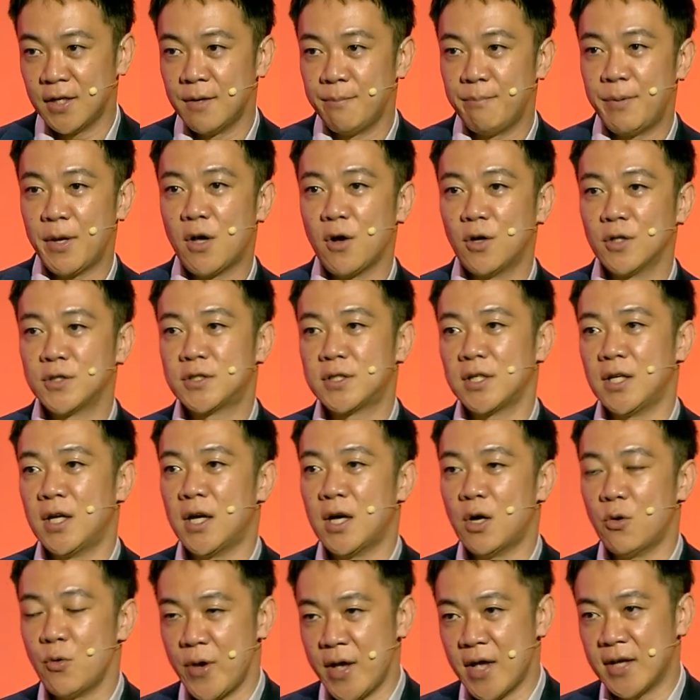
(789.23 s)
because
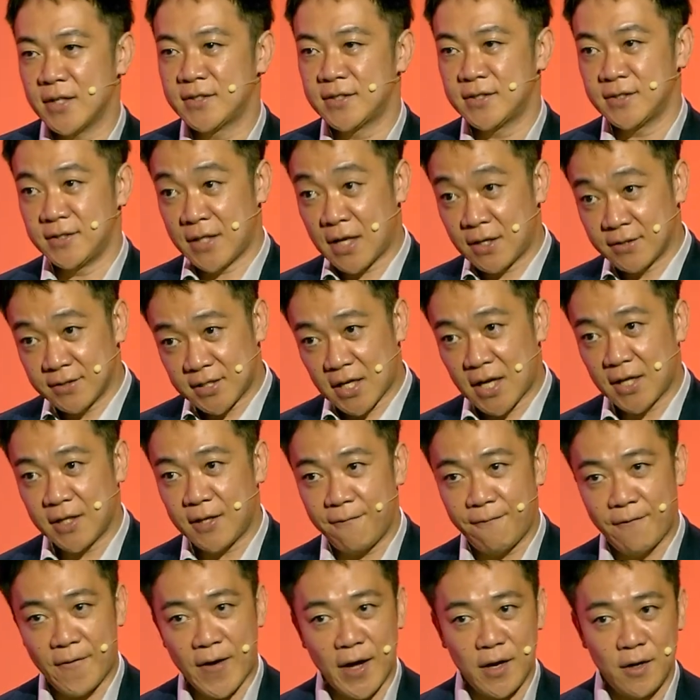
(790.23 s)
we are now
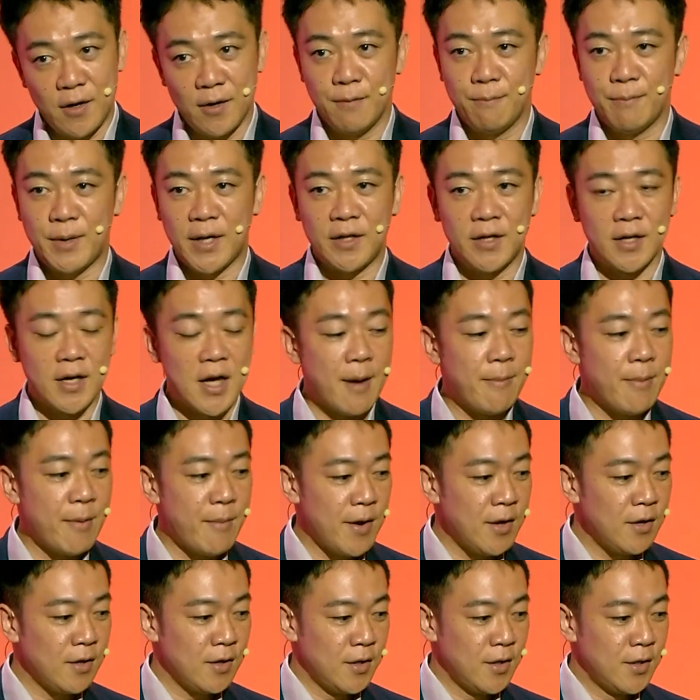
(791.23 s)
certified by the
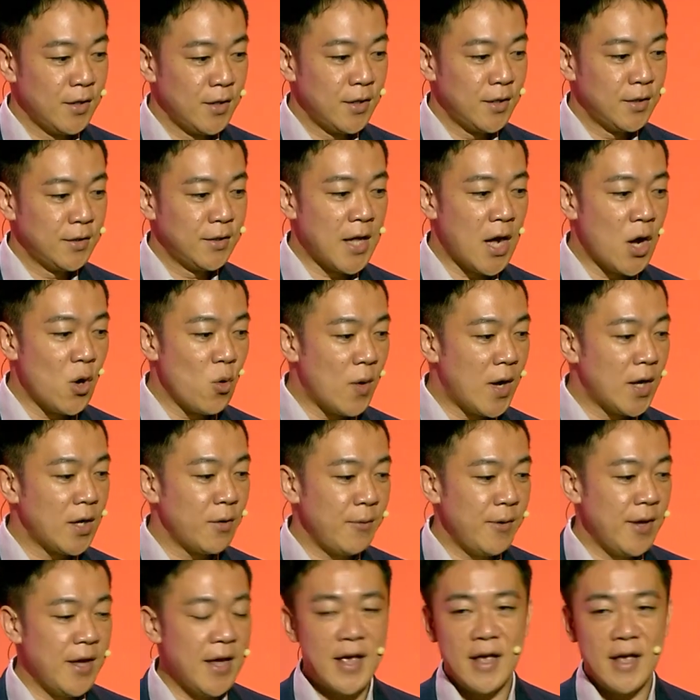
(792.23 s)
government. Now what we're